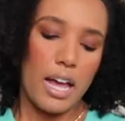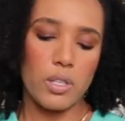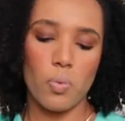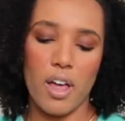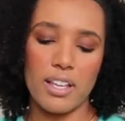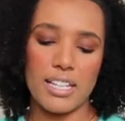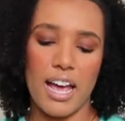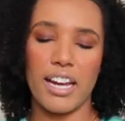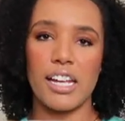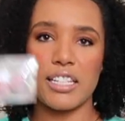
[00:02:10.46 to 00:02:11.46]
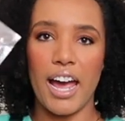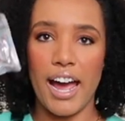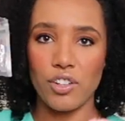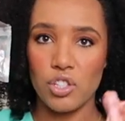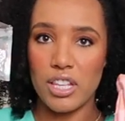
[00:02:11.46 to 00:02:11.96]
as well as I
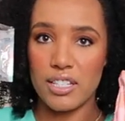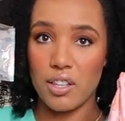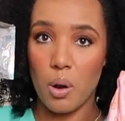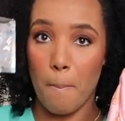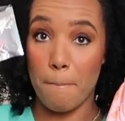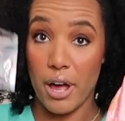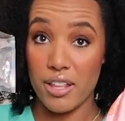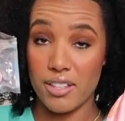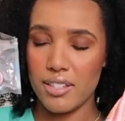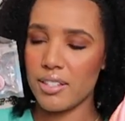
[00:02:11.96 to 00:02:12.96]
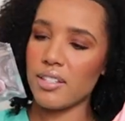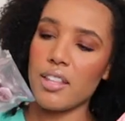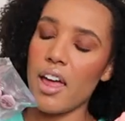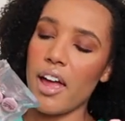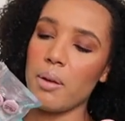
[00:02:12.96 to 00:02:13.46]
attach these little buttons to
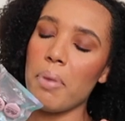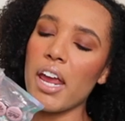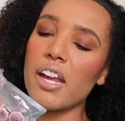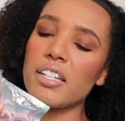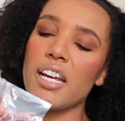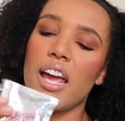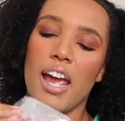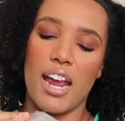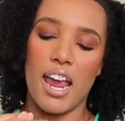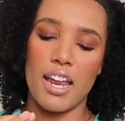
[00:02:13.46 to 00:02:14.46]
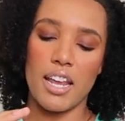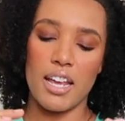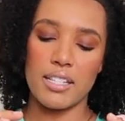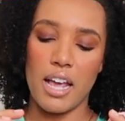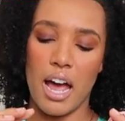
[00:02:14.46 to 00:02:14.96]
the headband, and
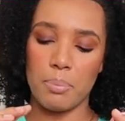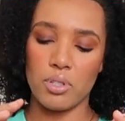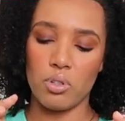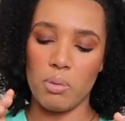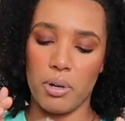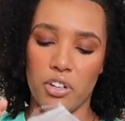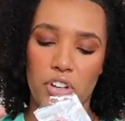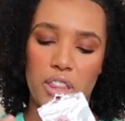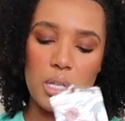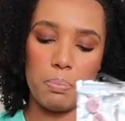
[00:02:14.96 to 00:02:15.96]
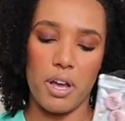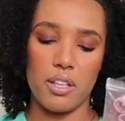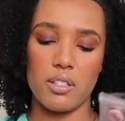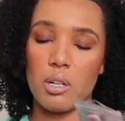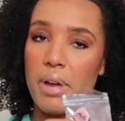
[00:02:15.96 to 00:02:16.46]
it's absolutely perfect. These
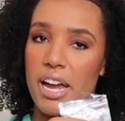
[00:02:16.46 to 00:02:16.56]
buttons are